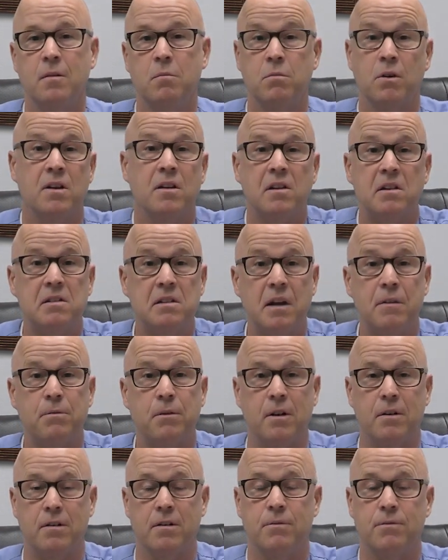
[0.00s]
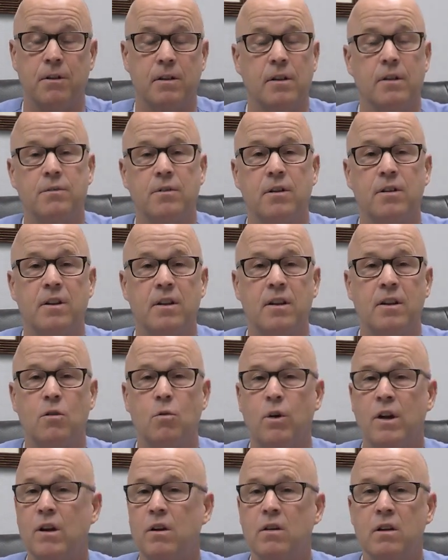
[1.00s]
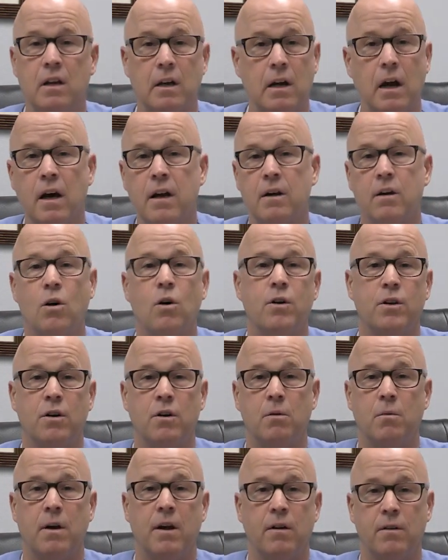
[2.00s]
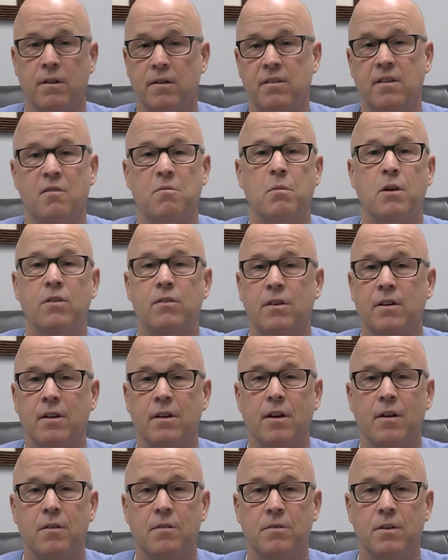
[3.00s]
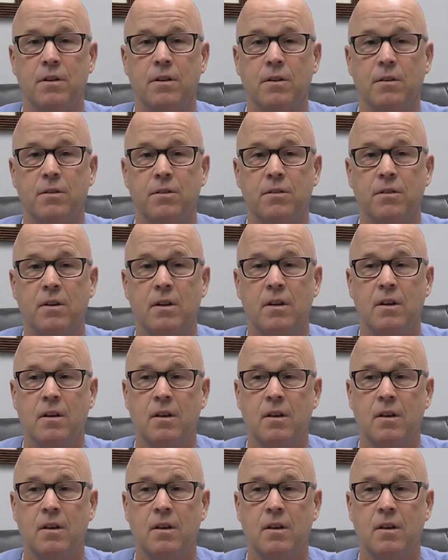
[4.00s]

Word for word: Because it's different. If you lived at the equator, you got it all year round, as I've mentioned in other videos.